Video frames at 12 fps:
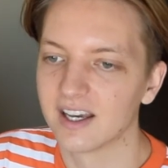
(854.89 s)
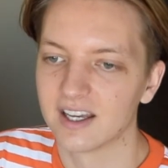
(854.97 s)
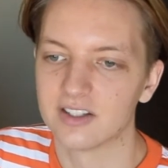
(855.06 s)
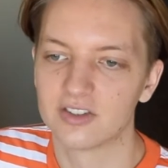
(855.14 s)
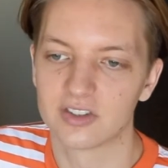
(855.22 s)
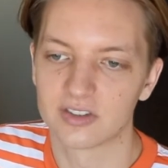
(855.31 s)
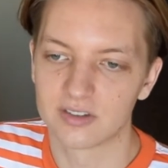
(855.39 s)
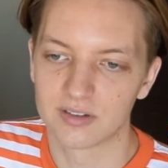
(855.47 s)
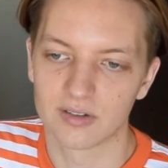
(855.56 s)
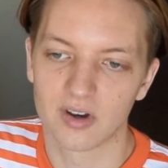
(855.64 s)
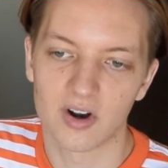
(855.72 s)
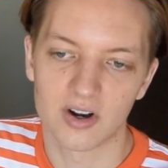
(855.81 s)
it's just
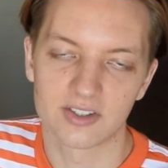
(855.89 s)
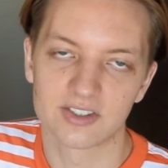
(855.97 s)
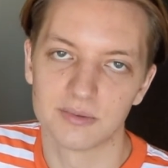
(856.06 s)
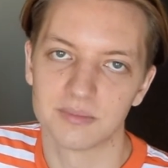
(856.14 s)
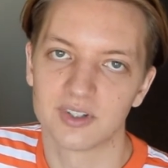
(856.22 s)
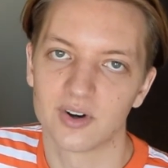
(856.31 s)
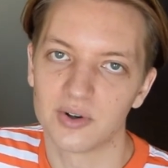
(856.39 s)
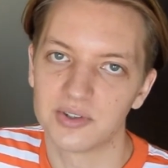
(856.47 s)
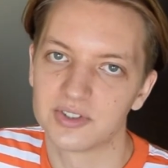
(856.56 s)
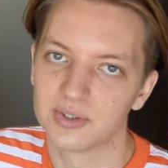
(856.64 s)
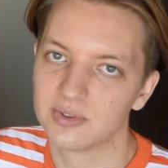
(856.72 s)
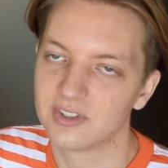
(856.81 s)
awesome to
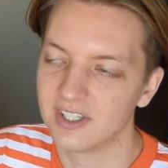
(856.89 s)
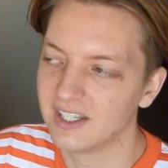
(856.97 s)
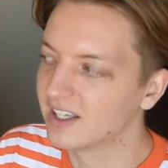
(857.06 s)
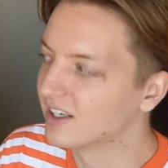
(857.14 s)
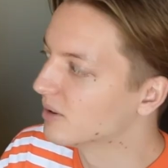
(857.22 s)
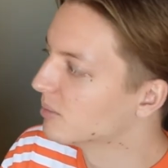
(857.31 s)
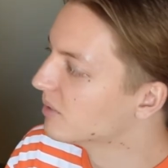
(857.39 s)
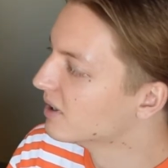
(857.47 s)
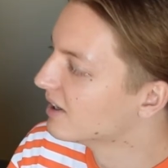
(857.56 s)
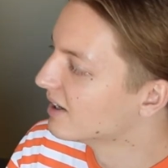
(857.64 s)
also see him